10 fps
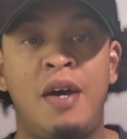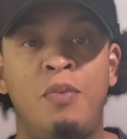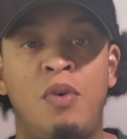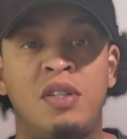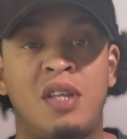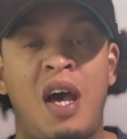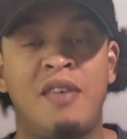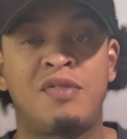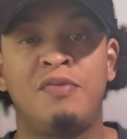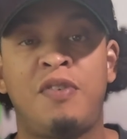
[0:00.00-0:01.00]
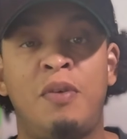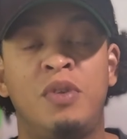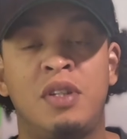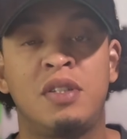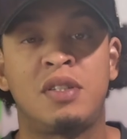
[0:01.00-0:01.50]
I want to have some fun
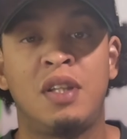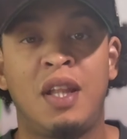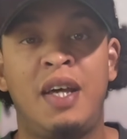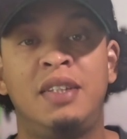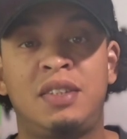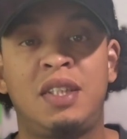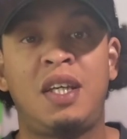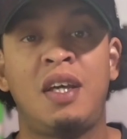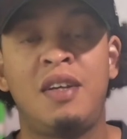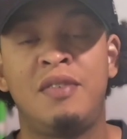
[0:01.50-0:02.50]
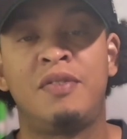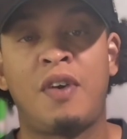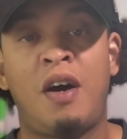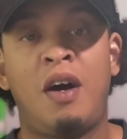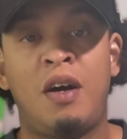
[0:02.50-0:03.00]
with this. Let's give
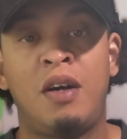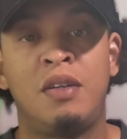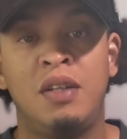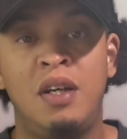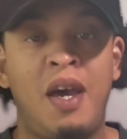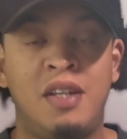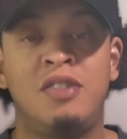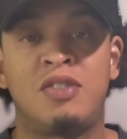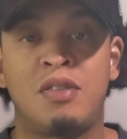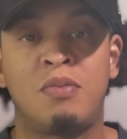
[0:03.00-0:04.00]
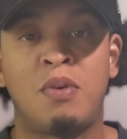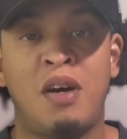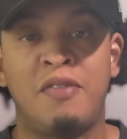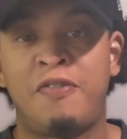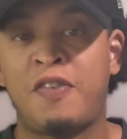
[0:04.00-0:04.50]
our manager
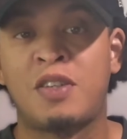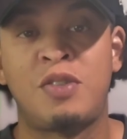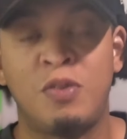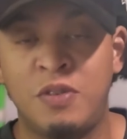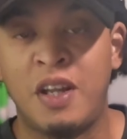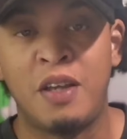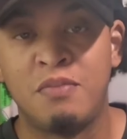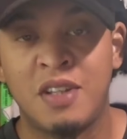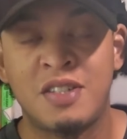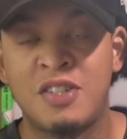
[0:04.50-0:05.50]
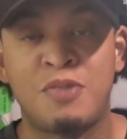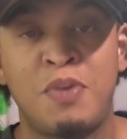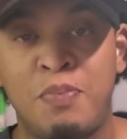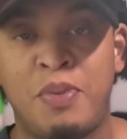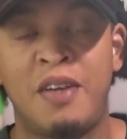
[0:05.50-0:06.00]
a fictional name. Let's just
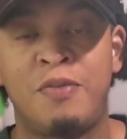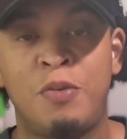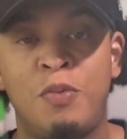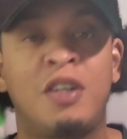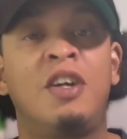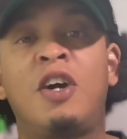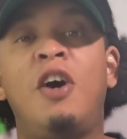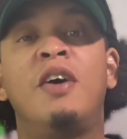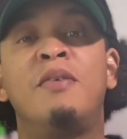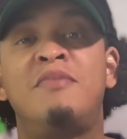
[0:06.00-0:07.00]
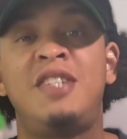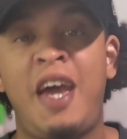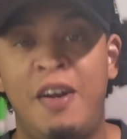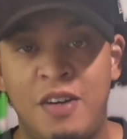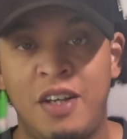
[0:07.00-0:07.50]
be playful. We're going to call him
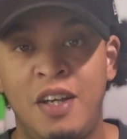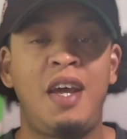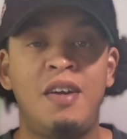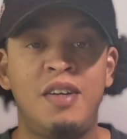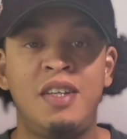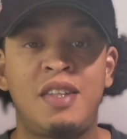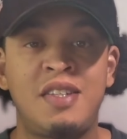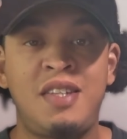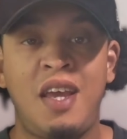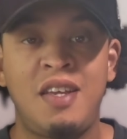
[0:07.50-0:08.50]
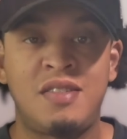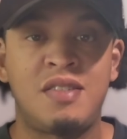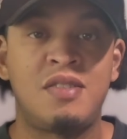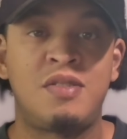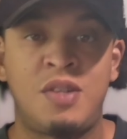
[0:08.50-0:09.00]
Terry. Terry, the
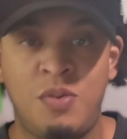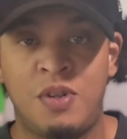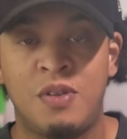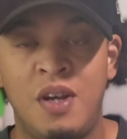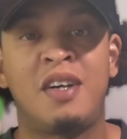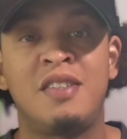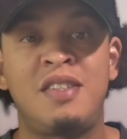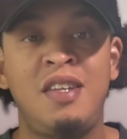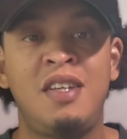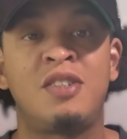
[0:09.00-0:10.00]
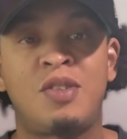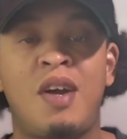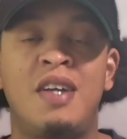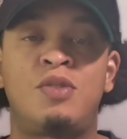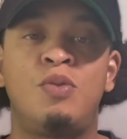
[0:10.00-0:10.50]
taste tutor, because he is
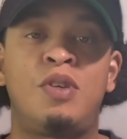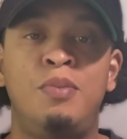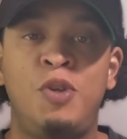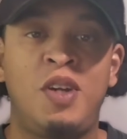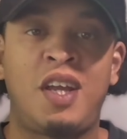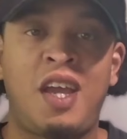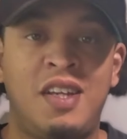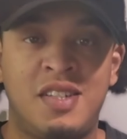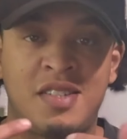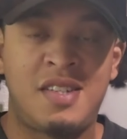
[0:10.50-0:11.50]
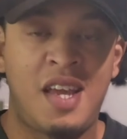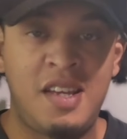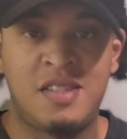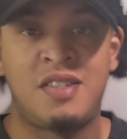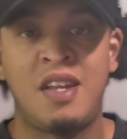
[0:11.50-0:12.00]
trying to communicate his
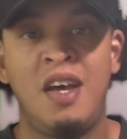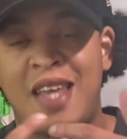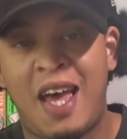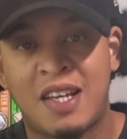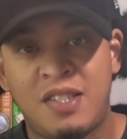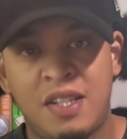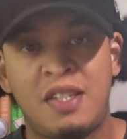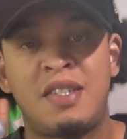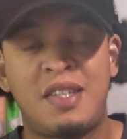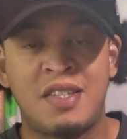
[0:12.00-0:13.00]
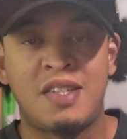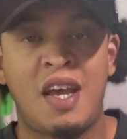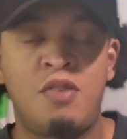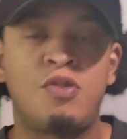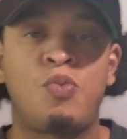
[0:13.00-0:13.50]
taste, his excellence, his
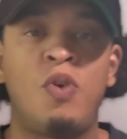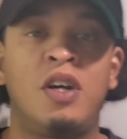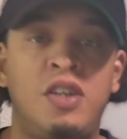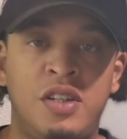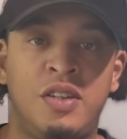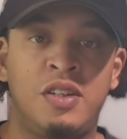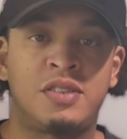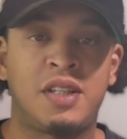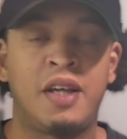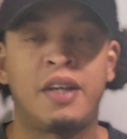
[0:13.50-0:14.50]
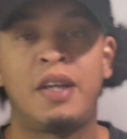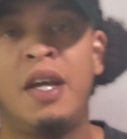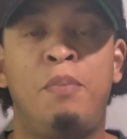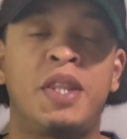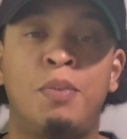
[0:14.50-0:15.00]
standards, what good looks like.
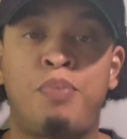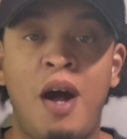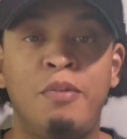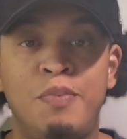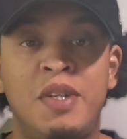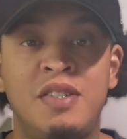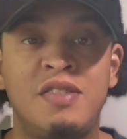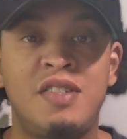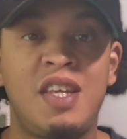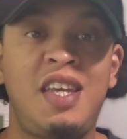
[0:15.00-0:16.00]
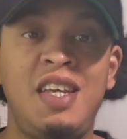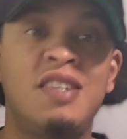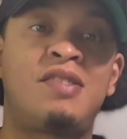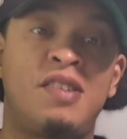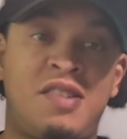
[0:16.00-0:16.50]
But the problem is he
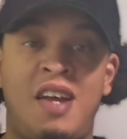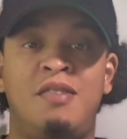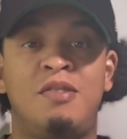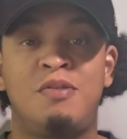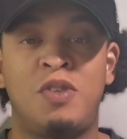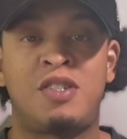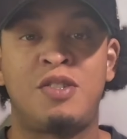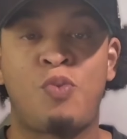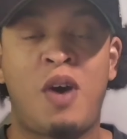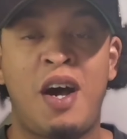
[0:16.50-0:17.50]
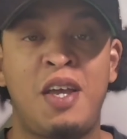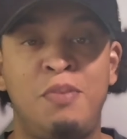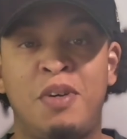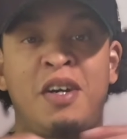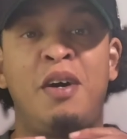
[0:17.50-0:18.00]
is the standard, which is why he
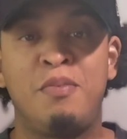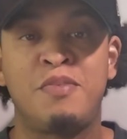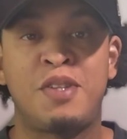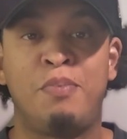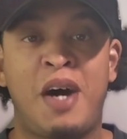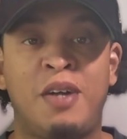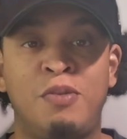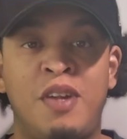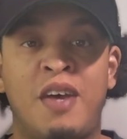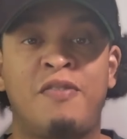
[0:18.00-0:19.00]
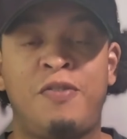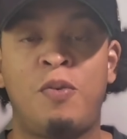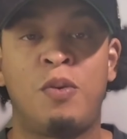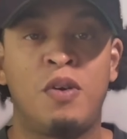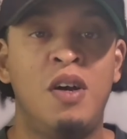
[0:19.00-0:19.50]
becomes the bottleneck
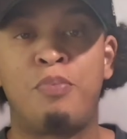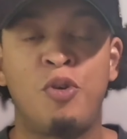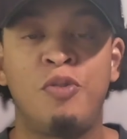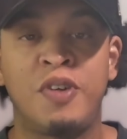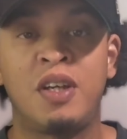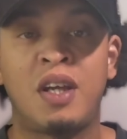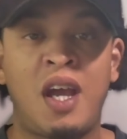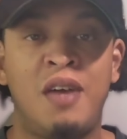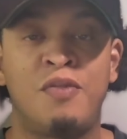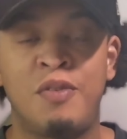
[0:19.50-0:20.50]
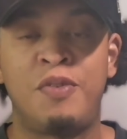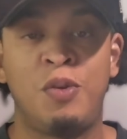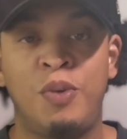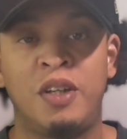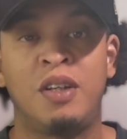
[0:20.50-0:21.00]
for approving and
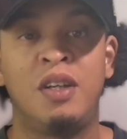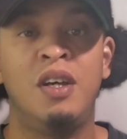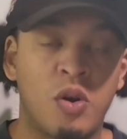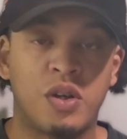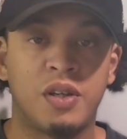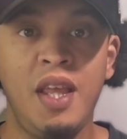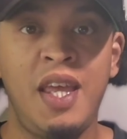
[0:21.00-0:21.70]
reviewing work.